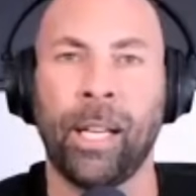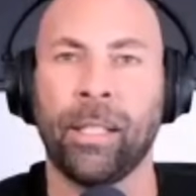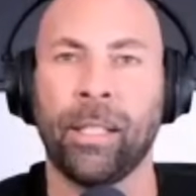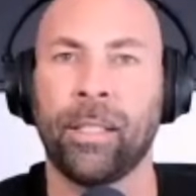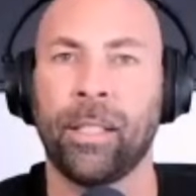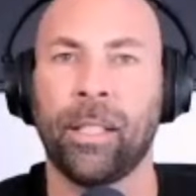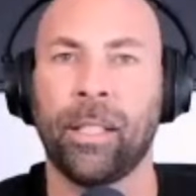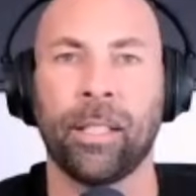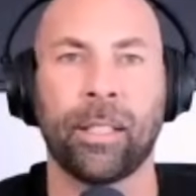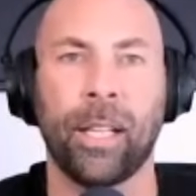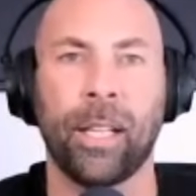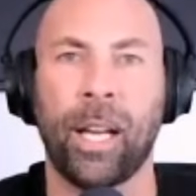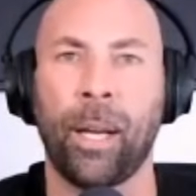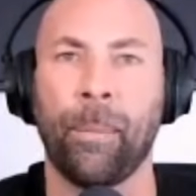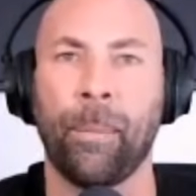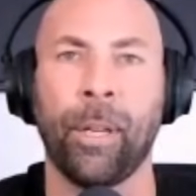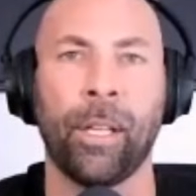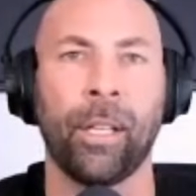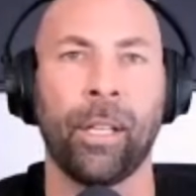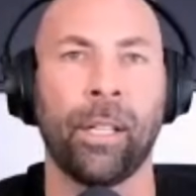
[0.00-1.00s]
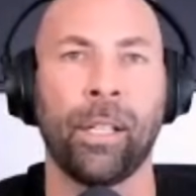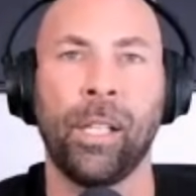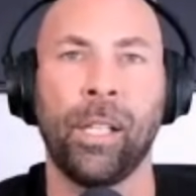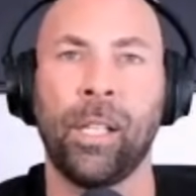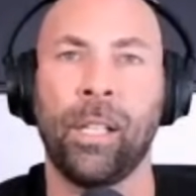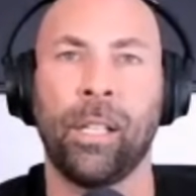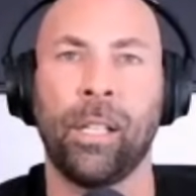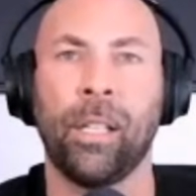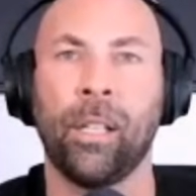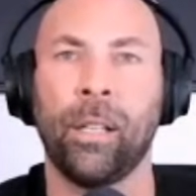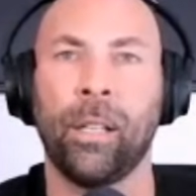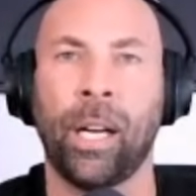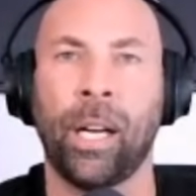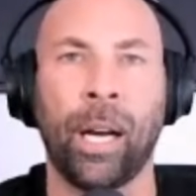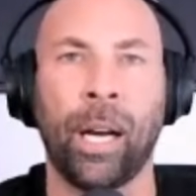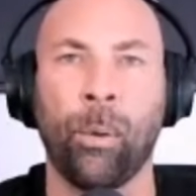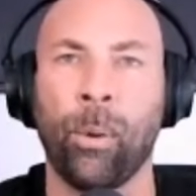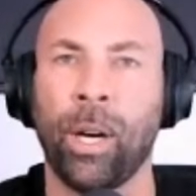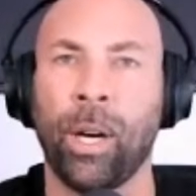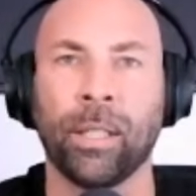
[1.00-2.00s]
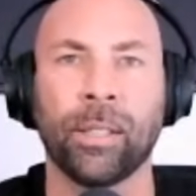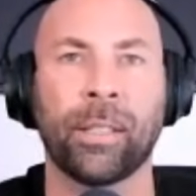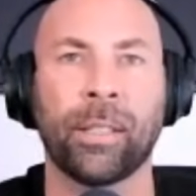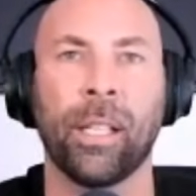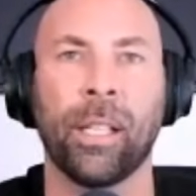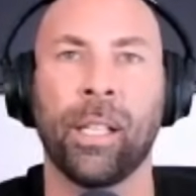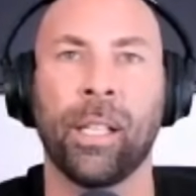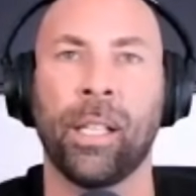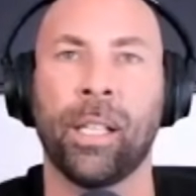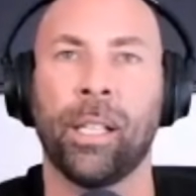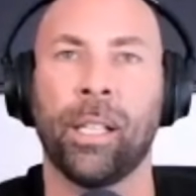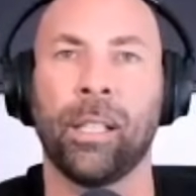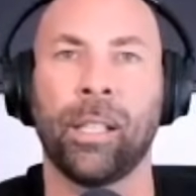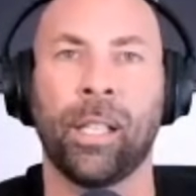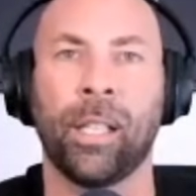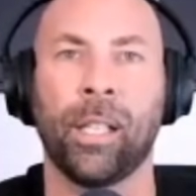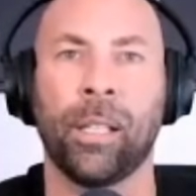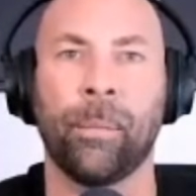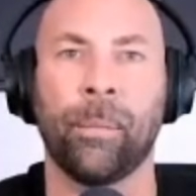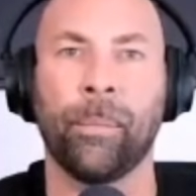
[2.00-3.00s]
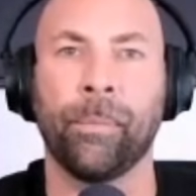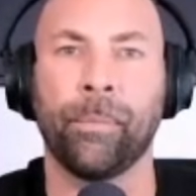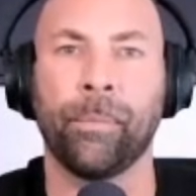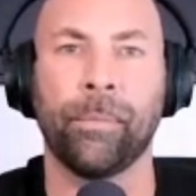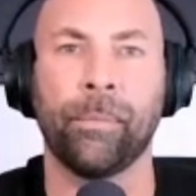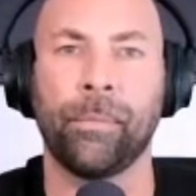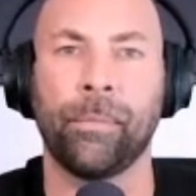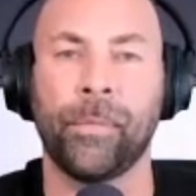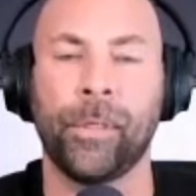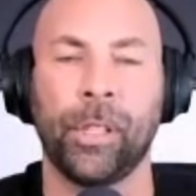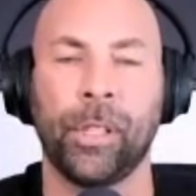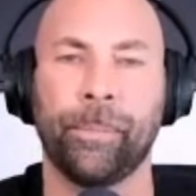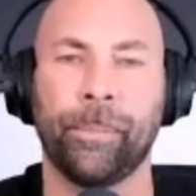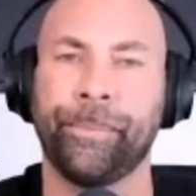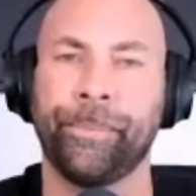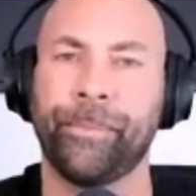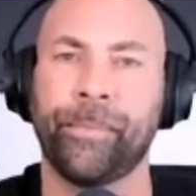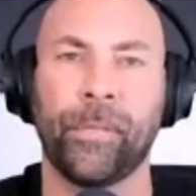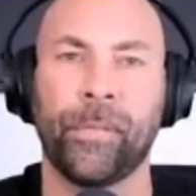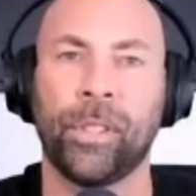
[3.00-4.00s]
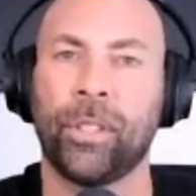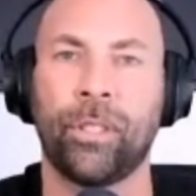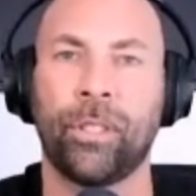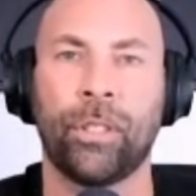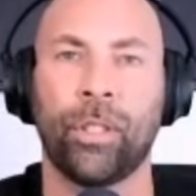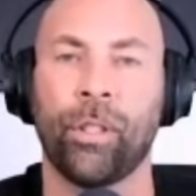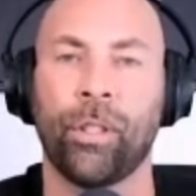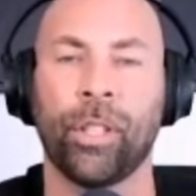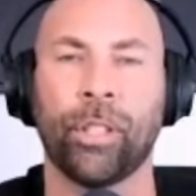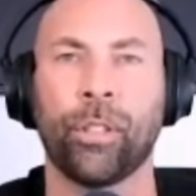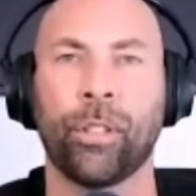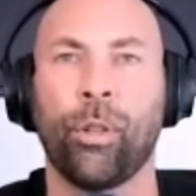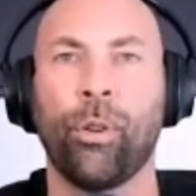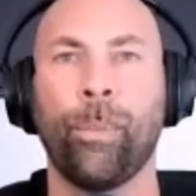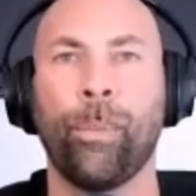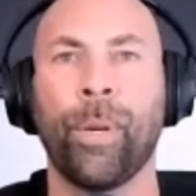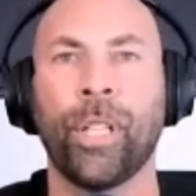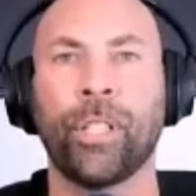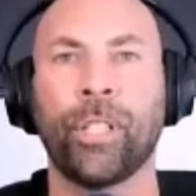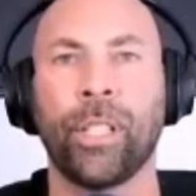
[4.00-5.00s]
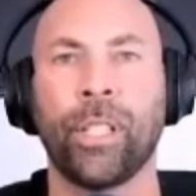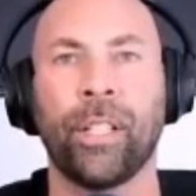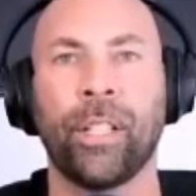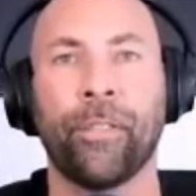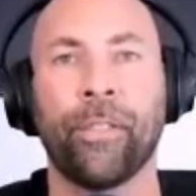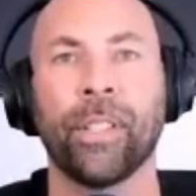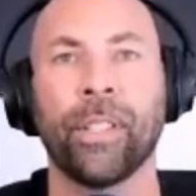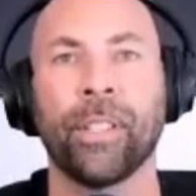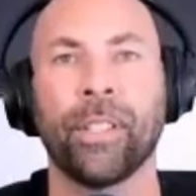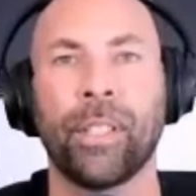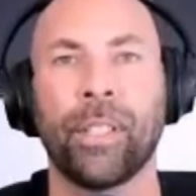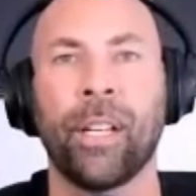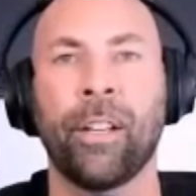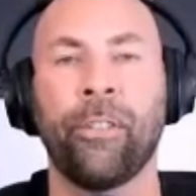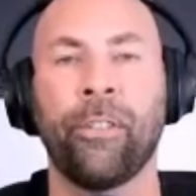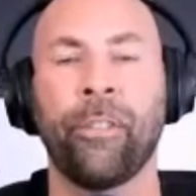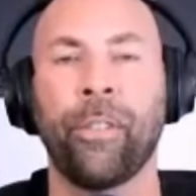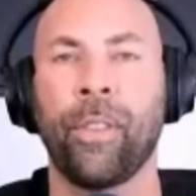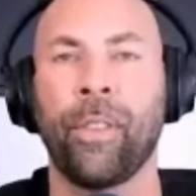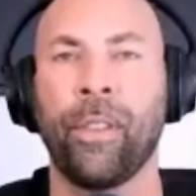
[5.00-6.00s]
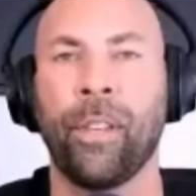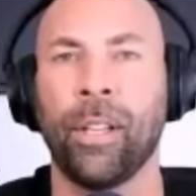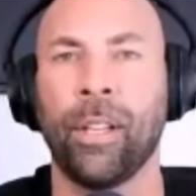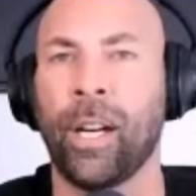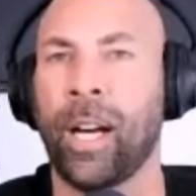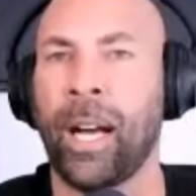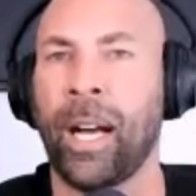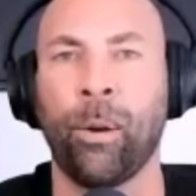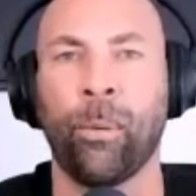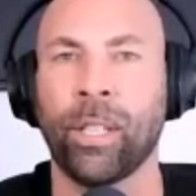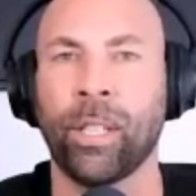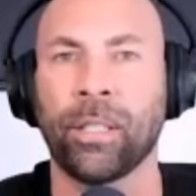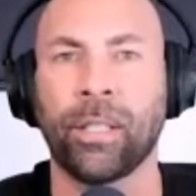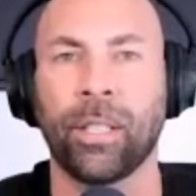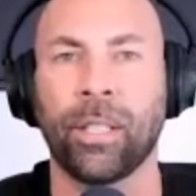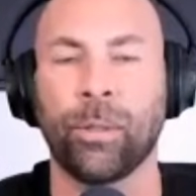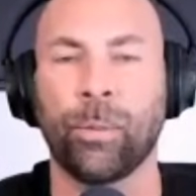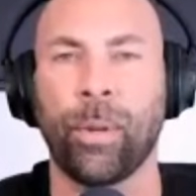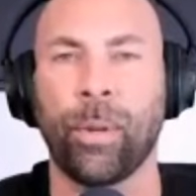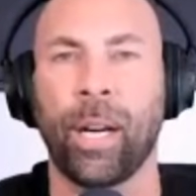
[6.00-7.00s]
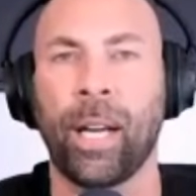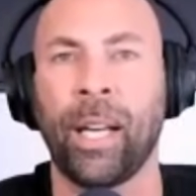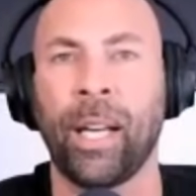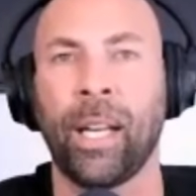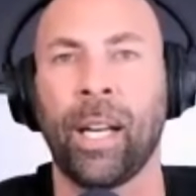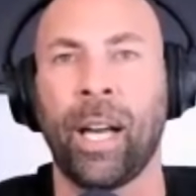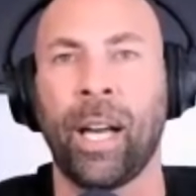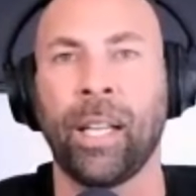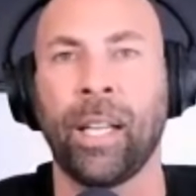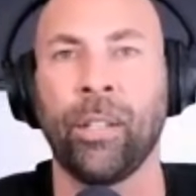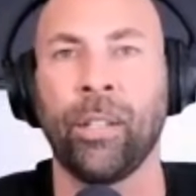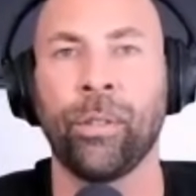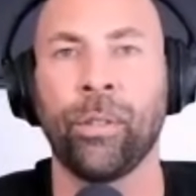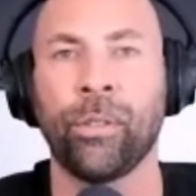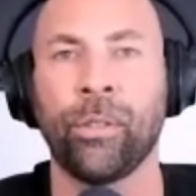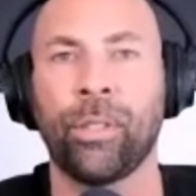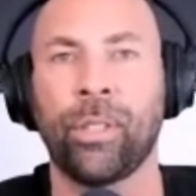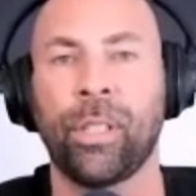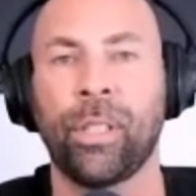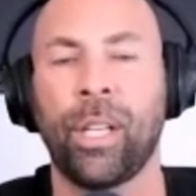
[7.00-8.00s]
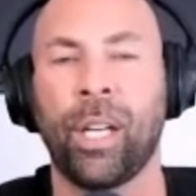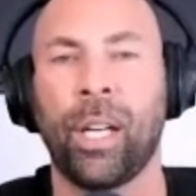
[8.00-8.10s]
psilocybin, ayahuasca. Y- so there's a whole bunch of different stuff. Ayahuasca is what I used.